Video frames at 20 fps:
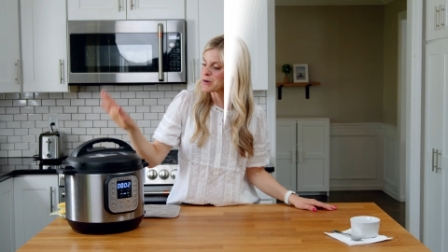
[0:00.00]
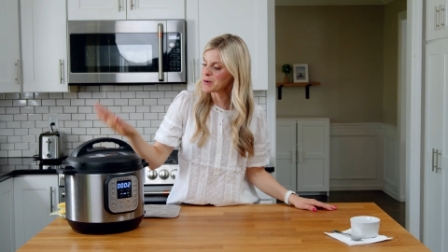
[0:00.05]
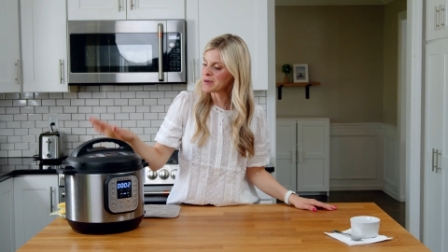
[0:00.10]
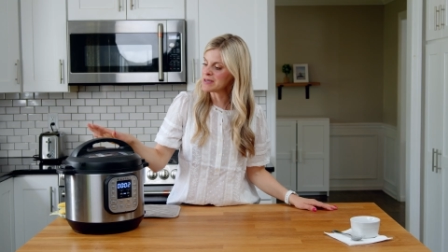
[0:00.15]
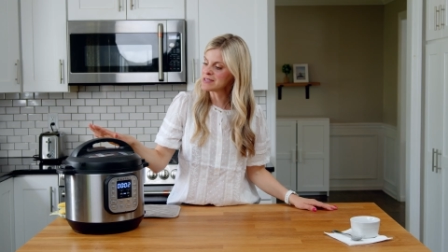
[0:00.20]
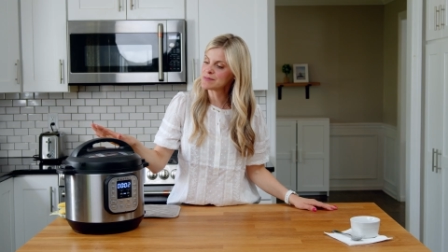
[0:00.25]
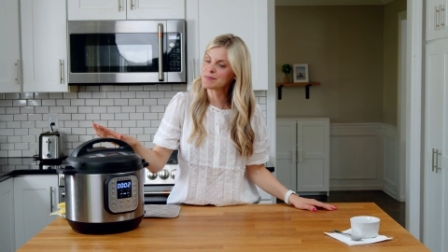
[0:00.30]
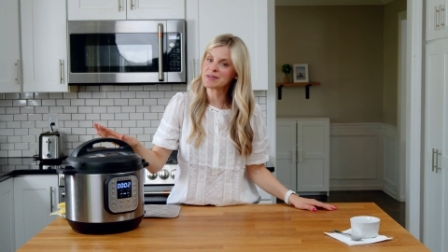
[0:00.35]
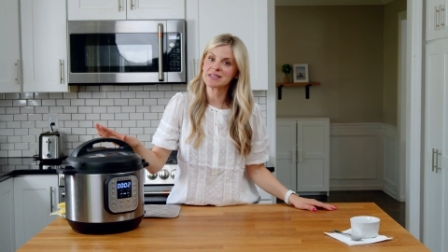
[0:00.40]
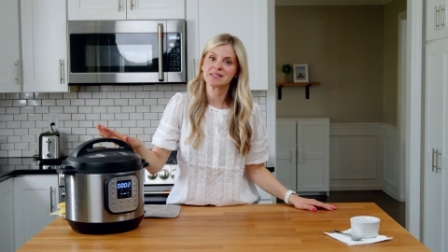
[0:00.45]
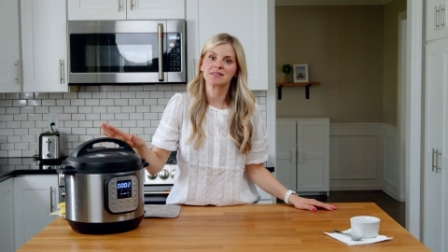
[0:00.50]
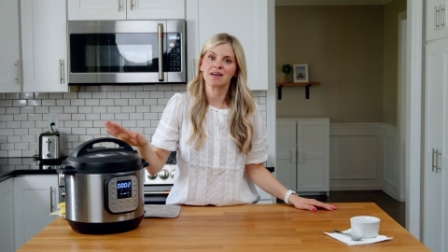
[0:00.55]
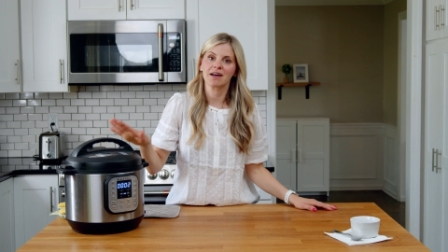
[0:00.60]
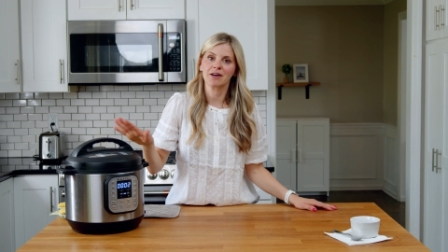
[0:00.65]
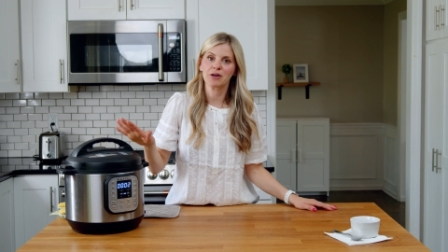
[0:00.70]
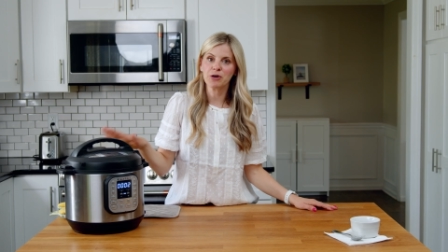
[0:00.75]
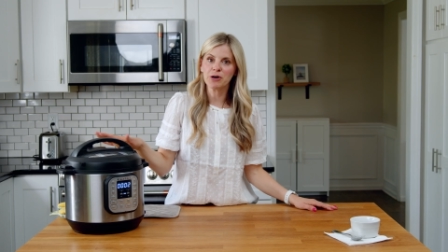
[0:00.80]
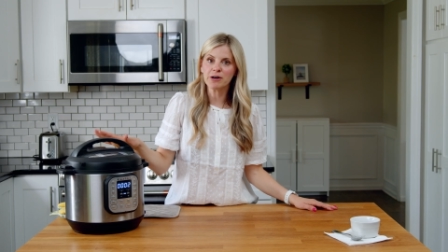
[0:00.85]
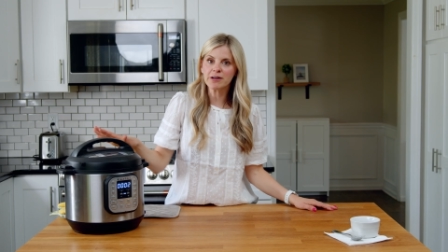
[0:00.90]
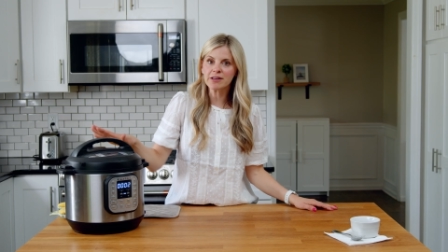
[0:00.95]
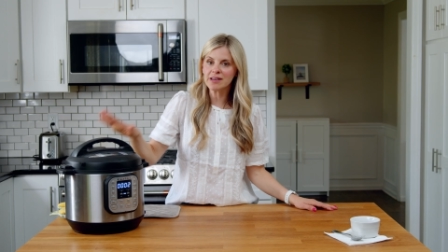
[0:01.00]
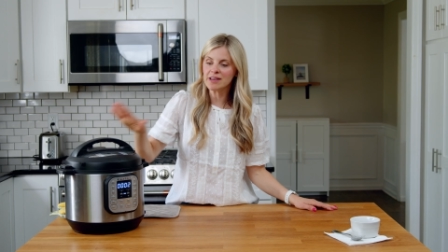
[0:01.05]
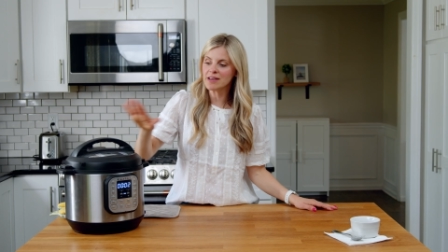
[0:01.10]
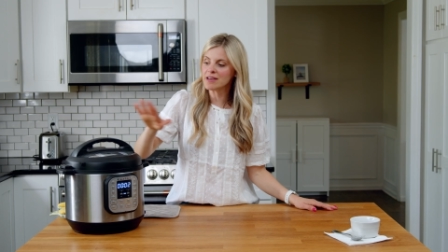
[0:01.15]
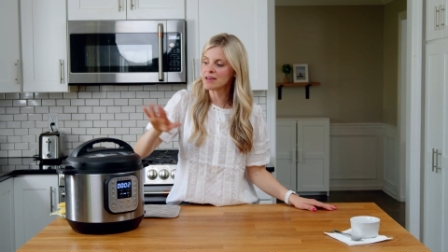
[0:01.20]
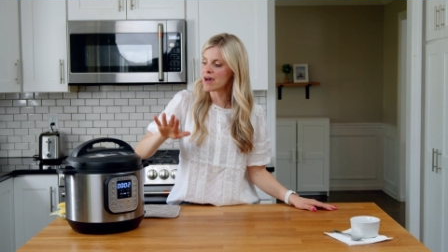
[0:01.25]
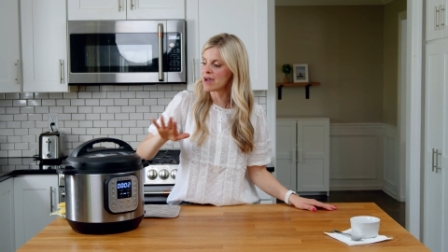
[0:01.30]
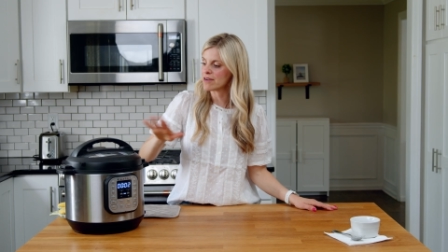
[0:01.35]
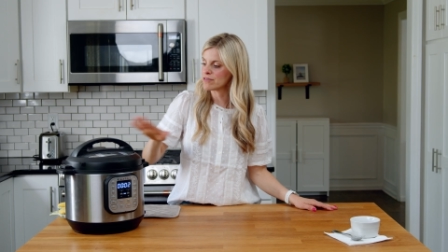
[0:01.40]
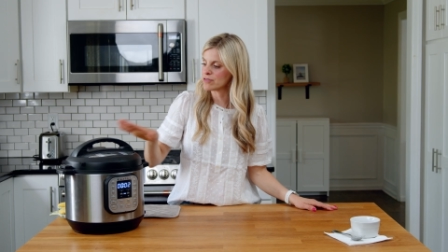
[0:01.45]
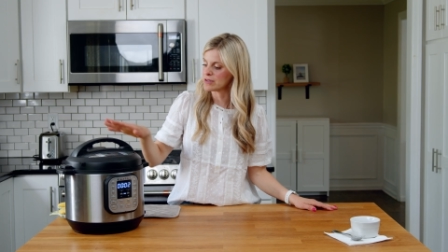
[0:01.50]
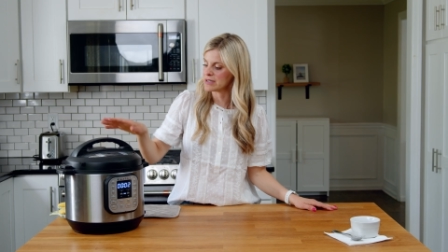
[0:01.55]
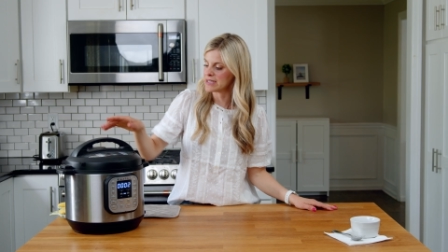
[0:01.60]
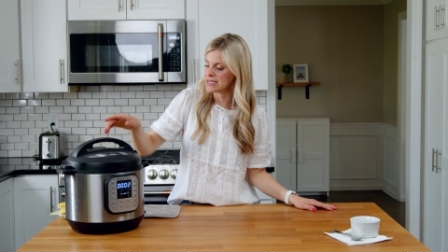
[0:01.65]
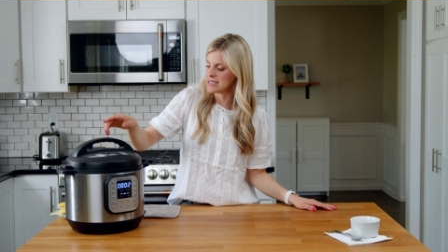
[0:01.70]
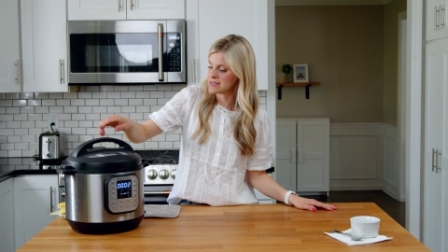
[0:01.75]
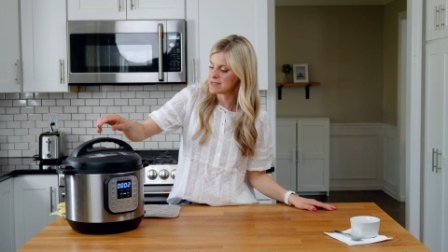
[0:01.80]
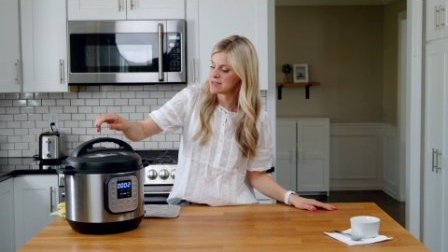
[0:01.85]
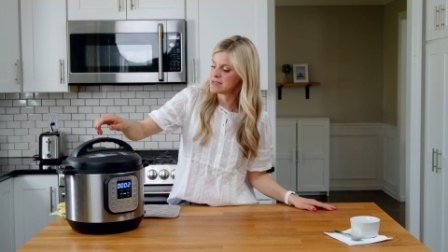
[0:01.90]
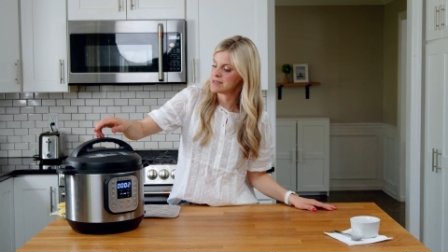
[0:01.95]
crisp is done cooking. I've
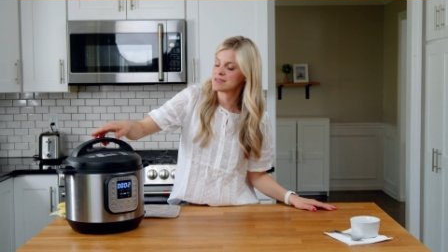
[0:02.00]
released the